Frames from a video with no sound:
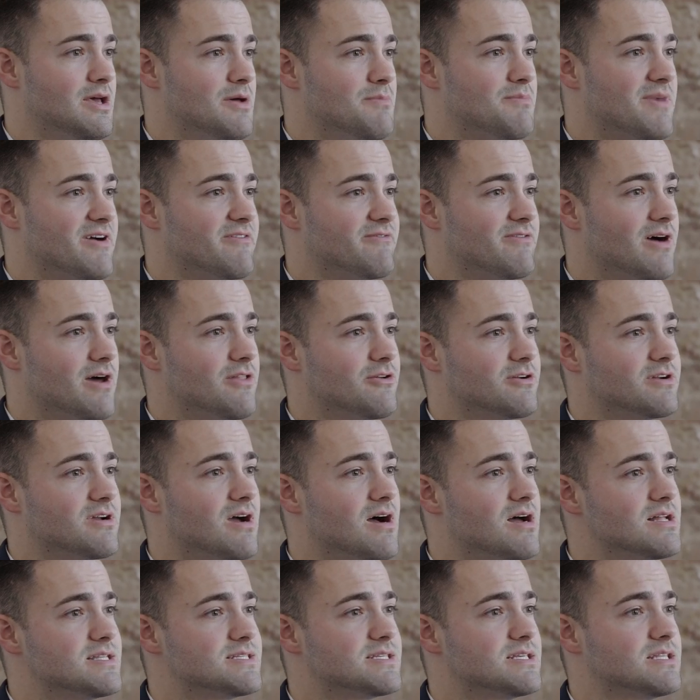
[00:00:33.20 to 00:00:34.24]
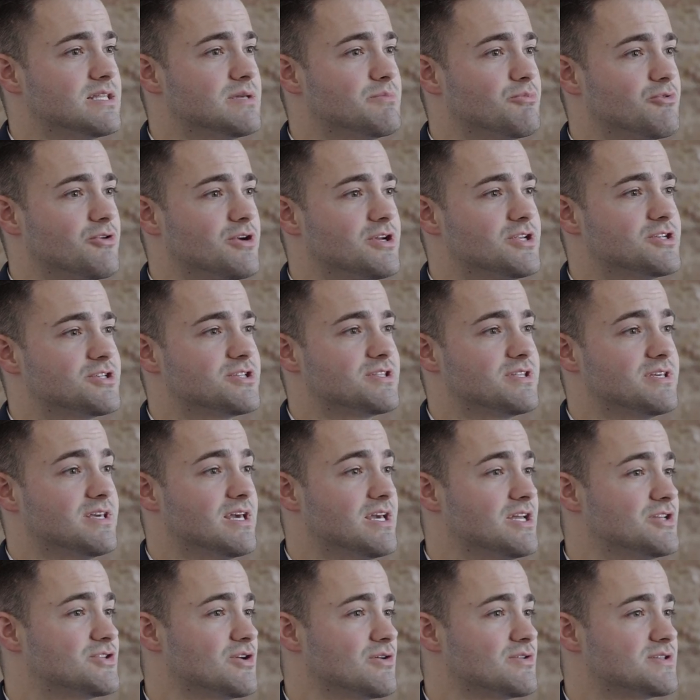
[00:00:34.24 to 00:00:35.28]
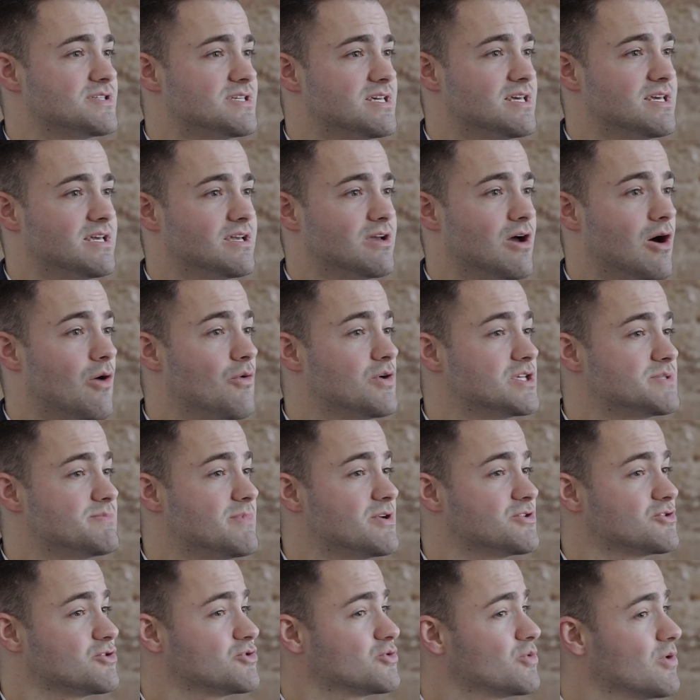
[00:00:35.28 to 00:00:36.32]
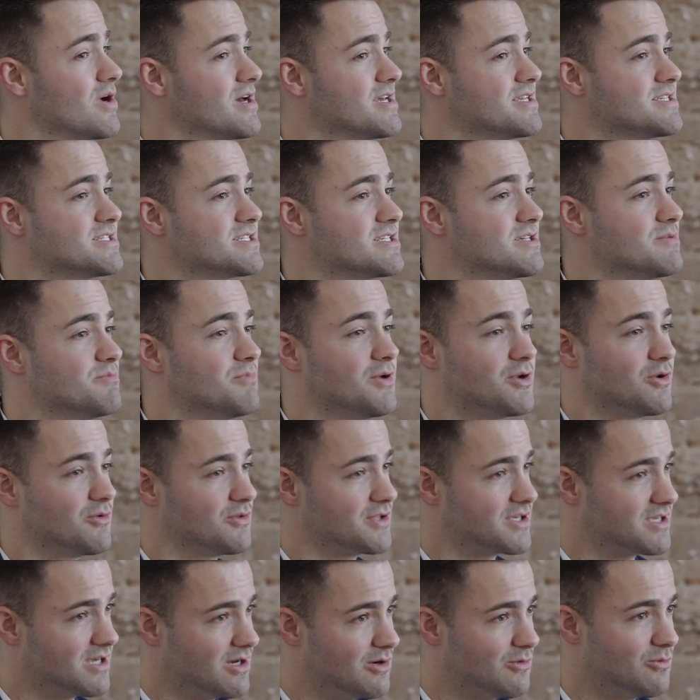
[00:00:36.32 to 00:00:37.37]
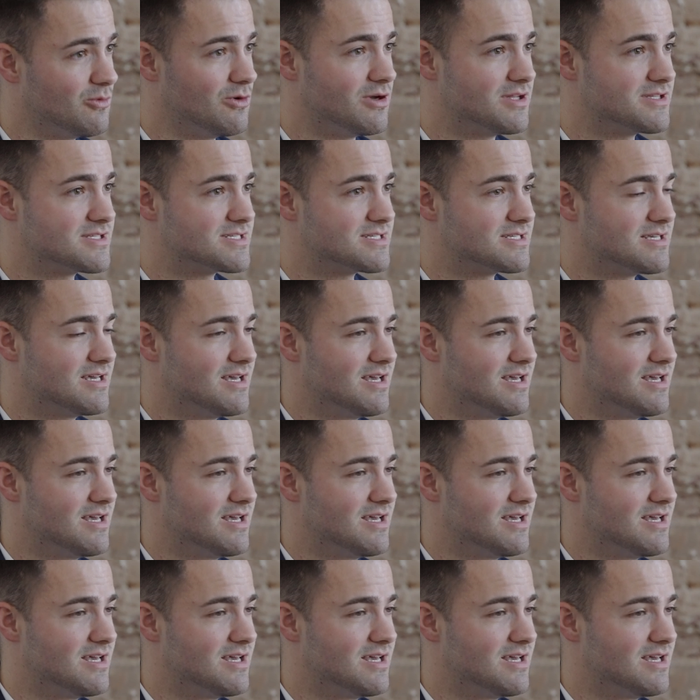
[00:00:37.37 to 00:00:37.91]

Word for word: My father constantly preached the age old saying, always measure twice, but only cut once.